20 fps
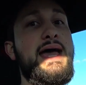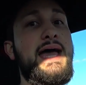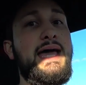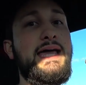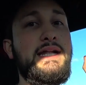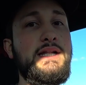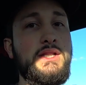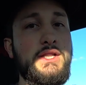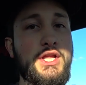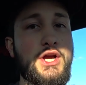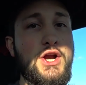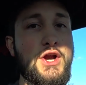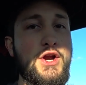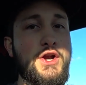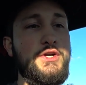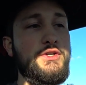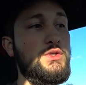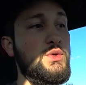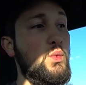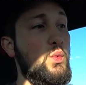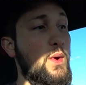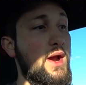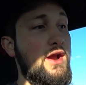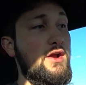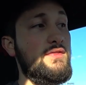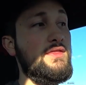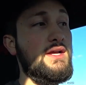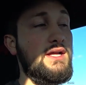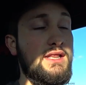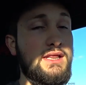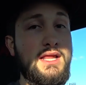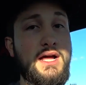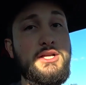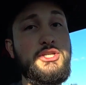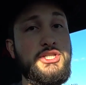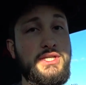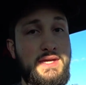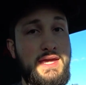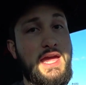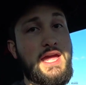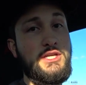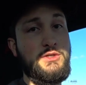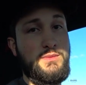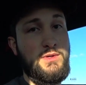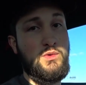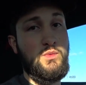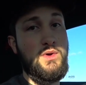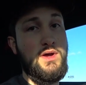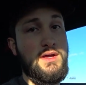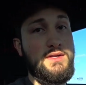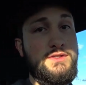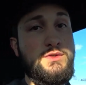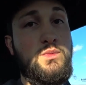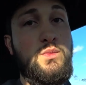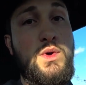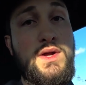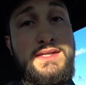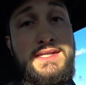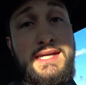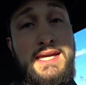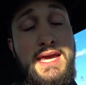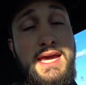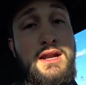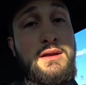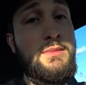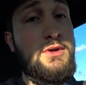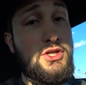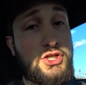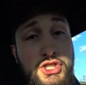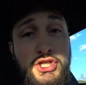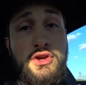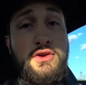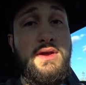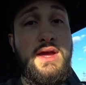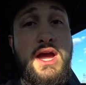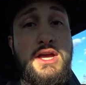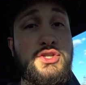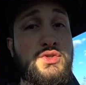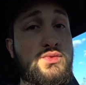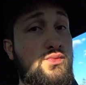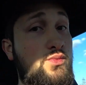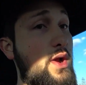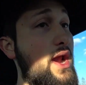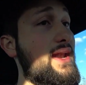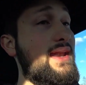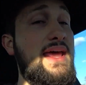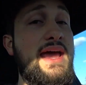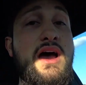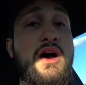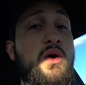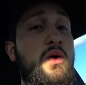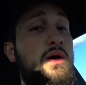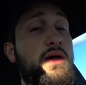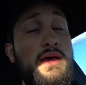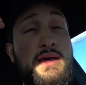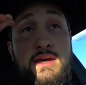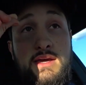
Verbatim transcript: and learned where the clutch engagement was. Once again, I'm gonna show you guys right now.